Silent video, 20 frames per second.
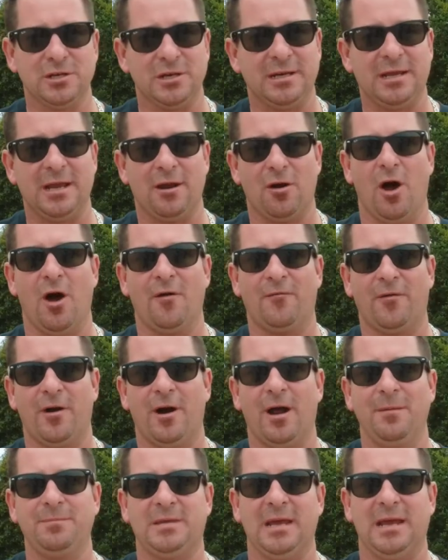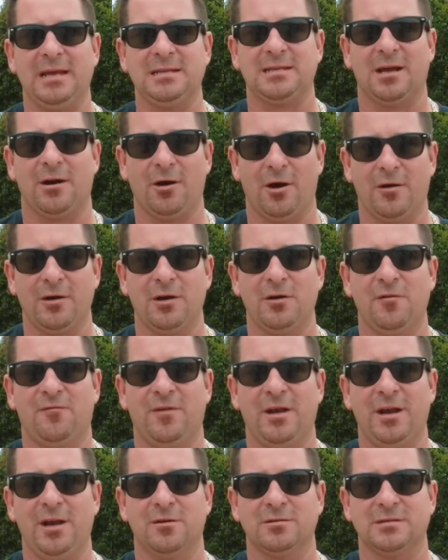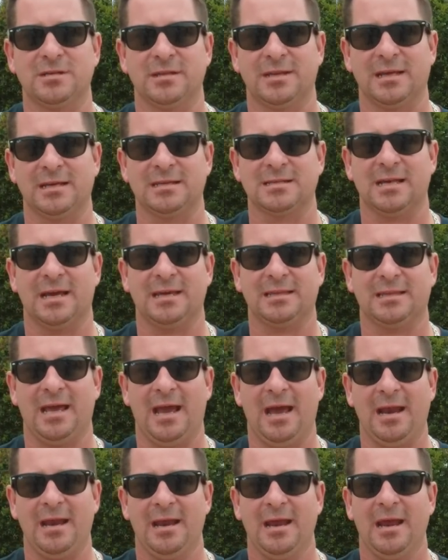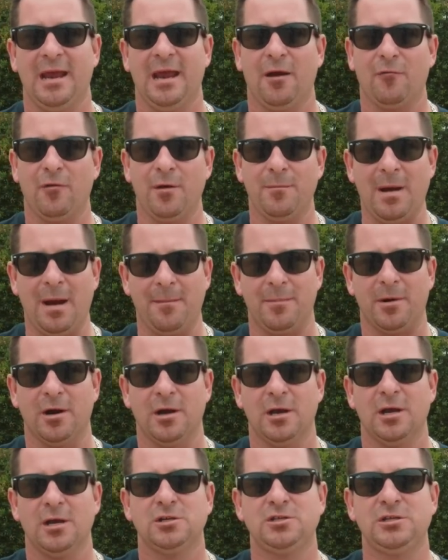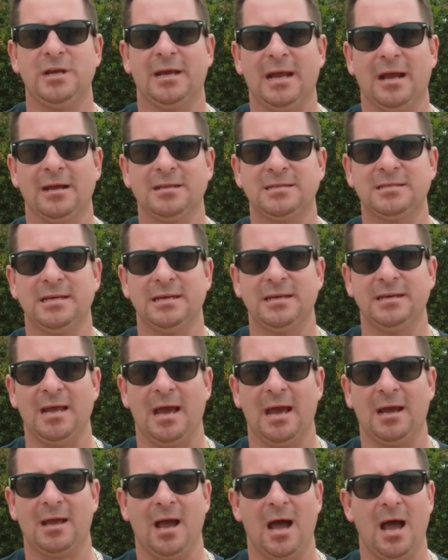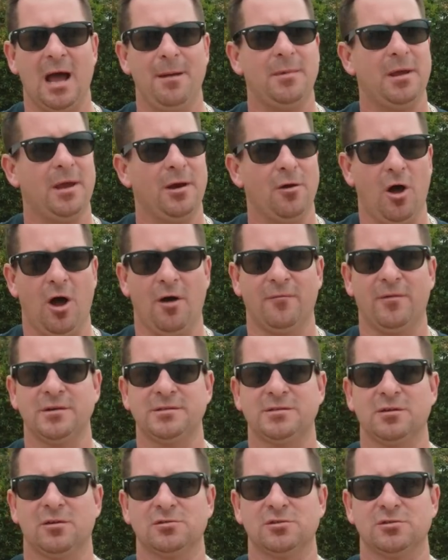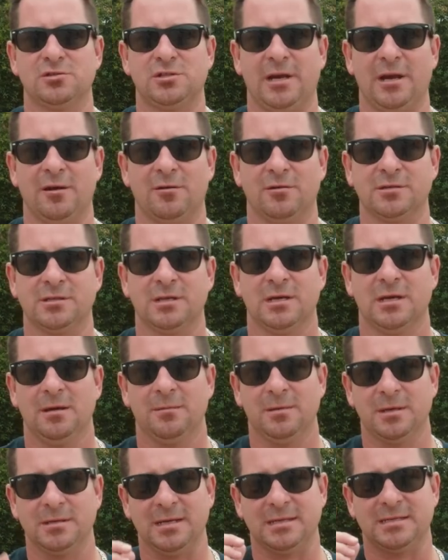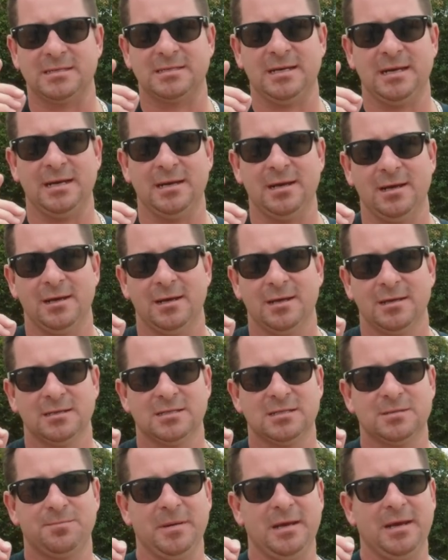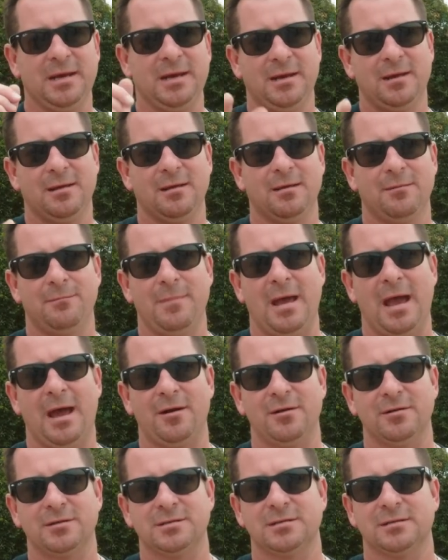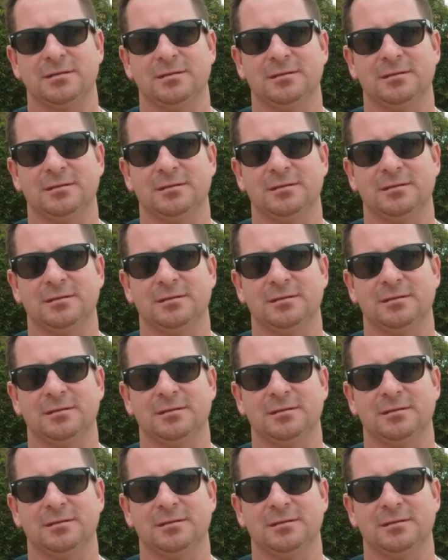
you get all of our updates on our new videos and things like that. And remember, check out Steeda.com and all of our social channels because at Steeda, speed matters.